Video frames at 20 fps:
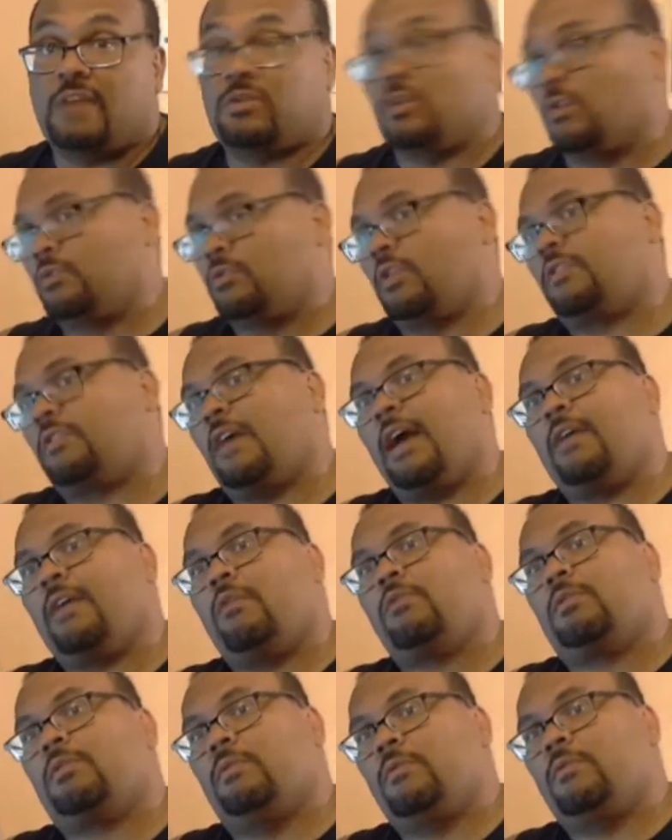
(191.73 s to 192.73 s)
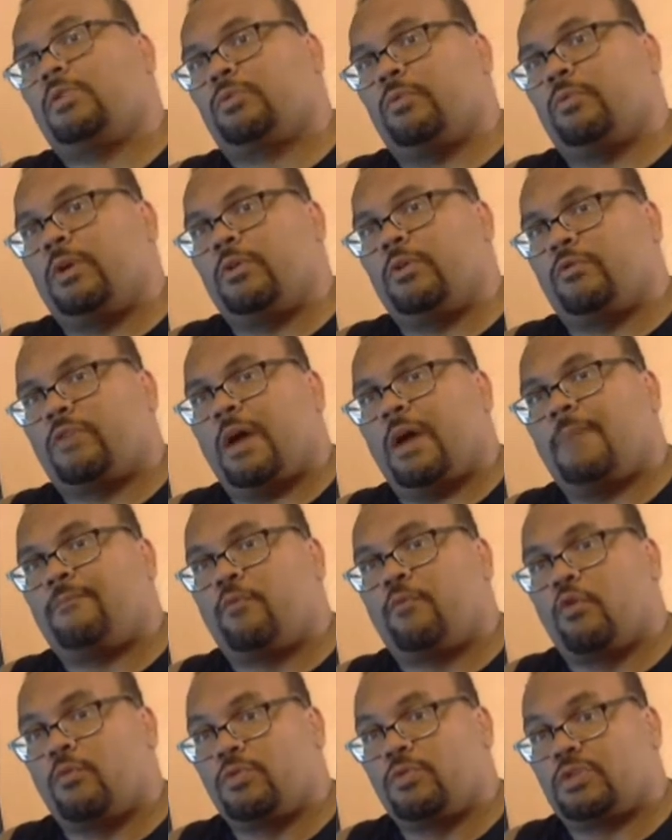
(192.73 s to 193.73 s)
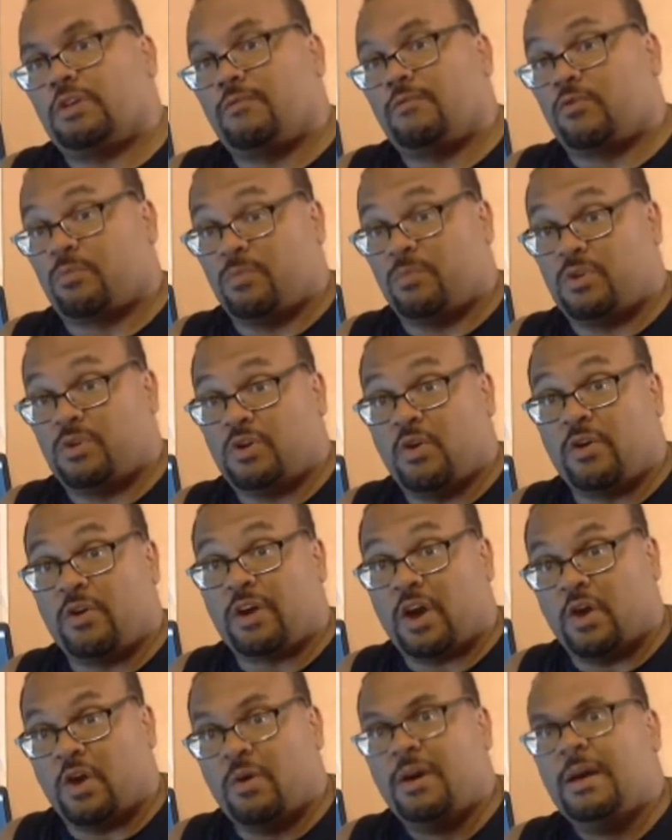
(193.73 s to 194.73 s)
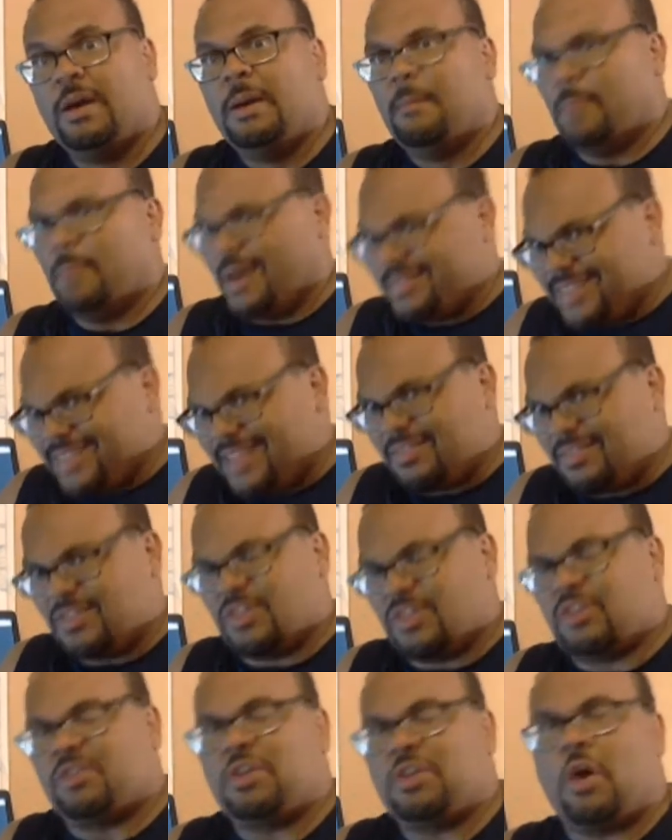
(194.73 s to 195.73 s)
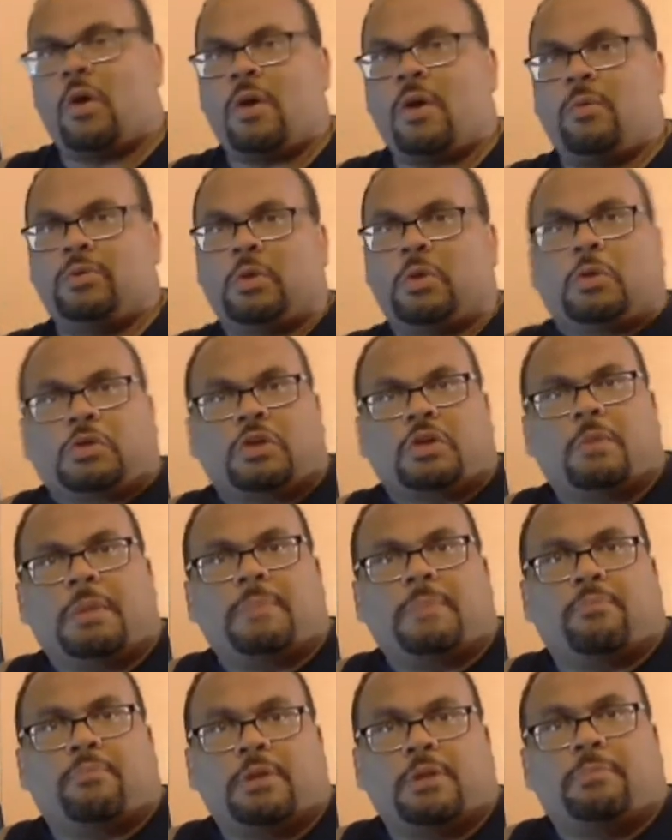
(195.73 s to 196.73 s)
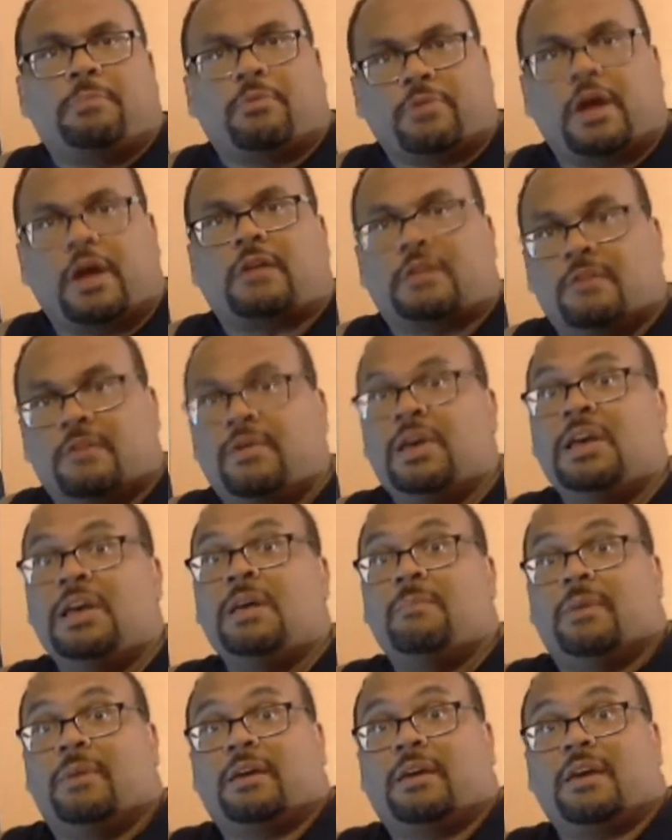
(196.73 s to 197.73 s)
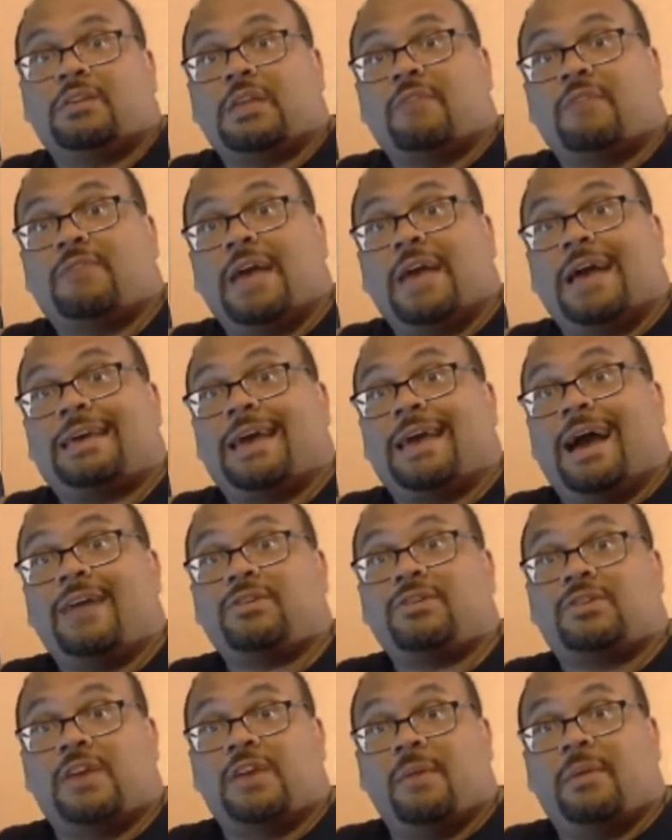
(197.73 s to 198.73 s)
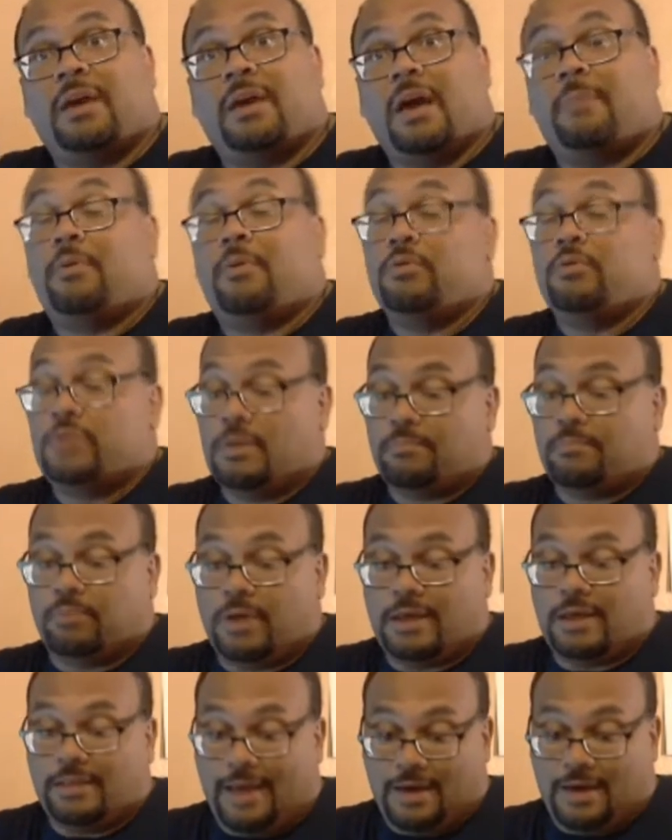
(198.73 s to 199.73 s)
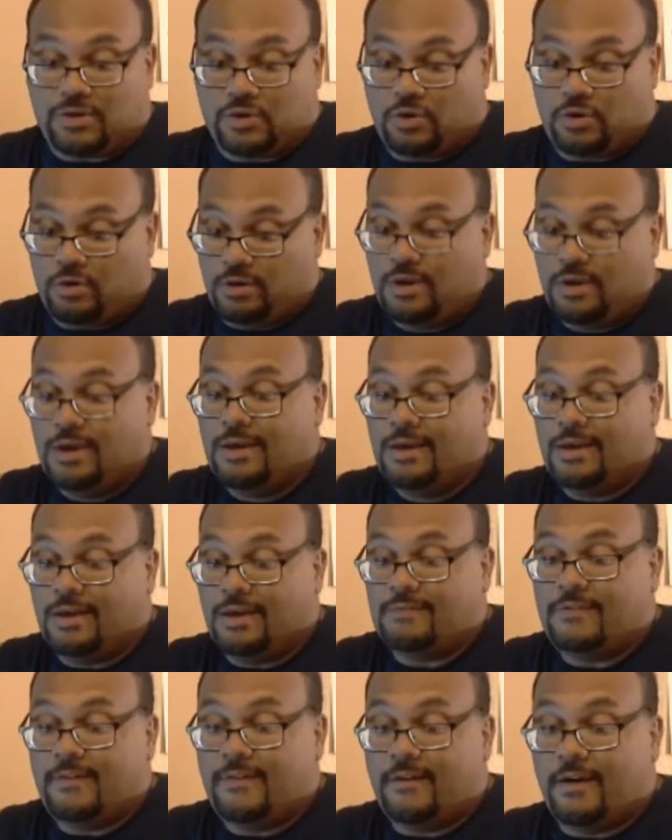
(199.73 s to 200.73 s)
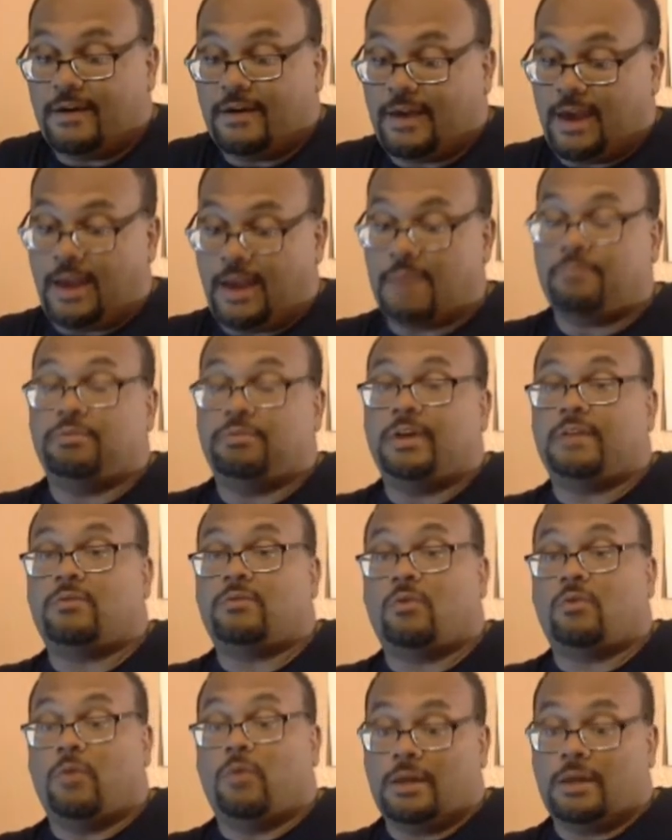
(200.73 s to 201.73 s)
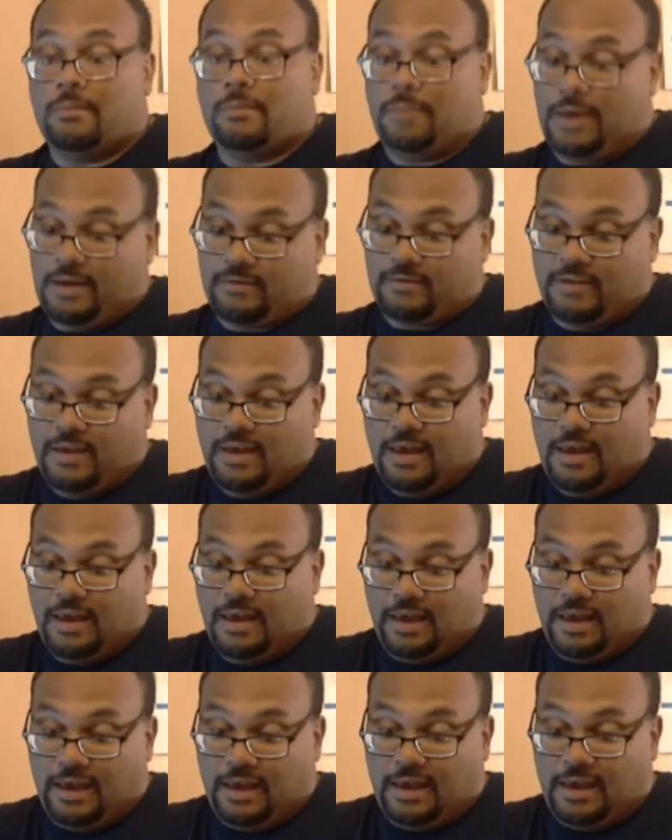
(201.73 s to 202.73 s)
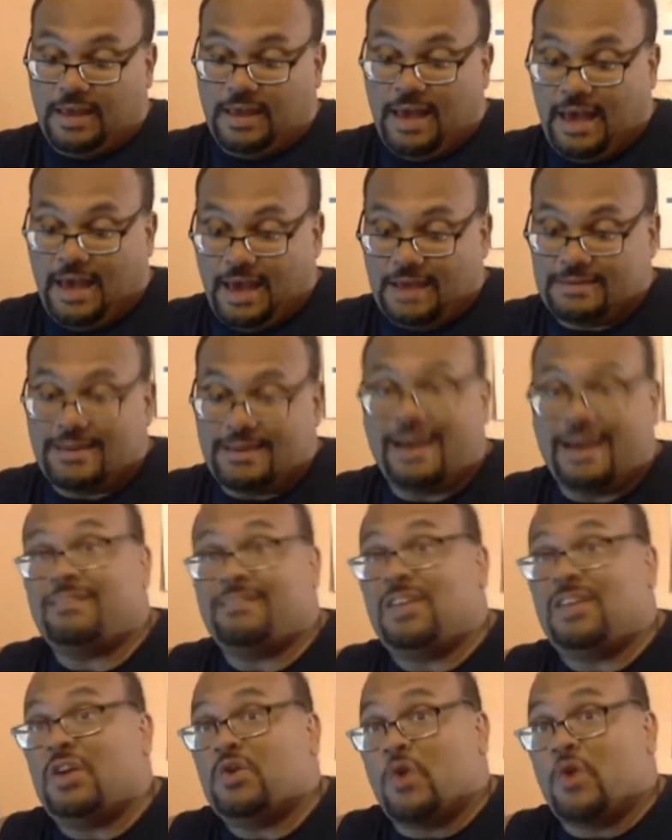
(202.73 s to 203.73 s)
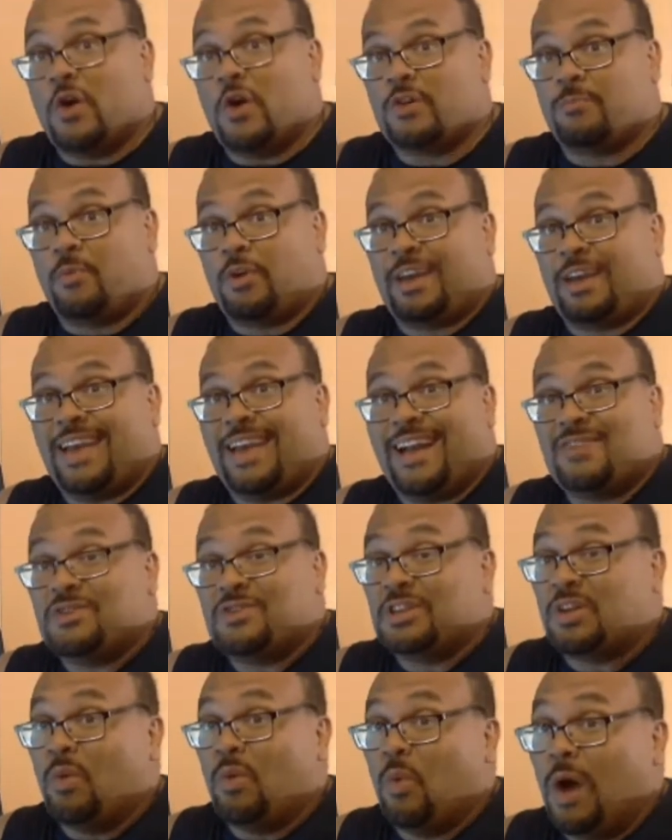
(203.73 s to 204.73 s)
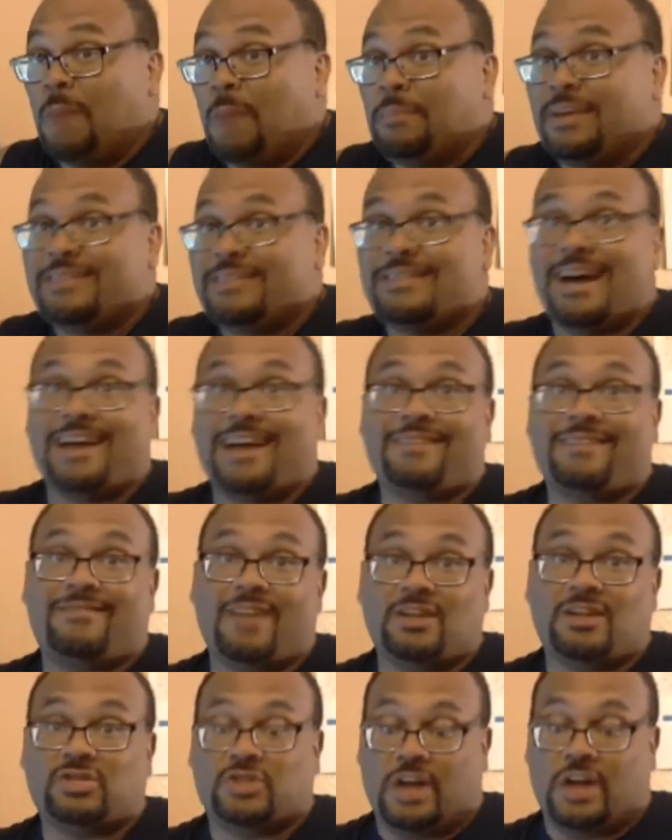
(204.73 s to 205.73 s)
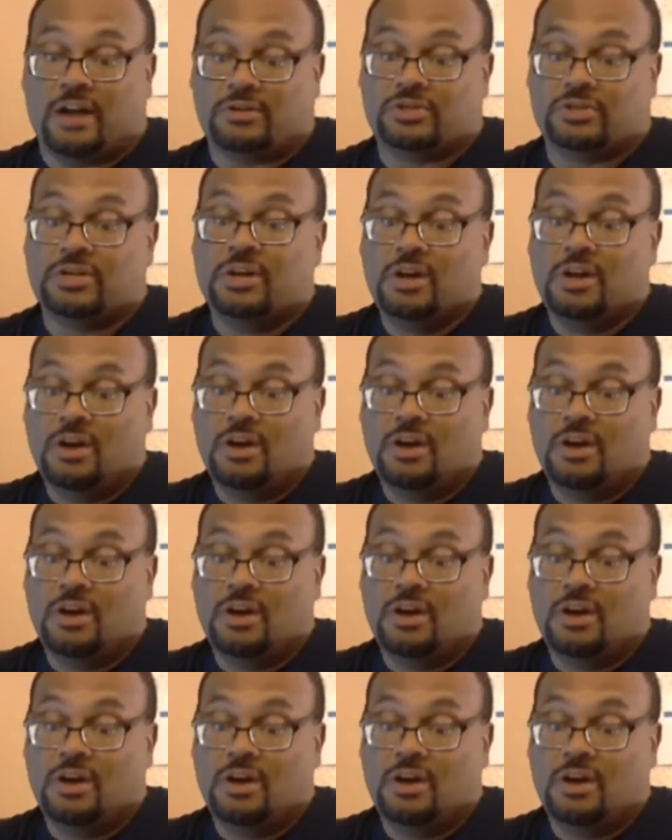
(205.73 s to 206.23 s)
So the Tigers lose three of their top four receivers from a year ago, but I think this is an area where they'll still be pretty productive because they've got guys coming up who did play last year, and Deon Cain played quite a bit and had 19 yards per catch and a whopping 9 touchdowns.